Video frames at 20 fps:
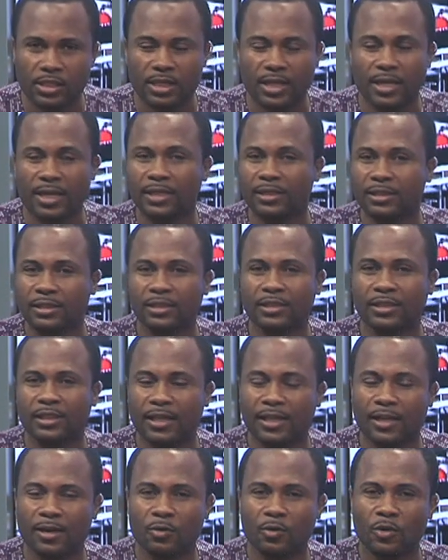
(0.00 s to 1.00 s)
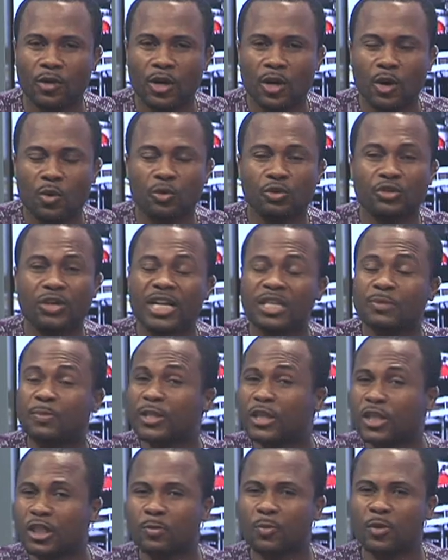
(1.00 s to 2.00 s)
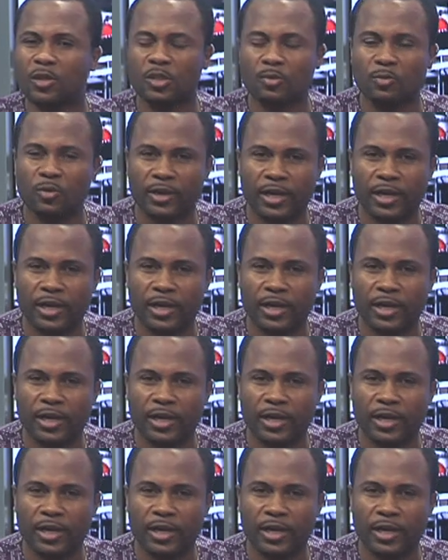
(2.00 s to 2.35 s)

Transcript: And uh, we'll try as much as possible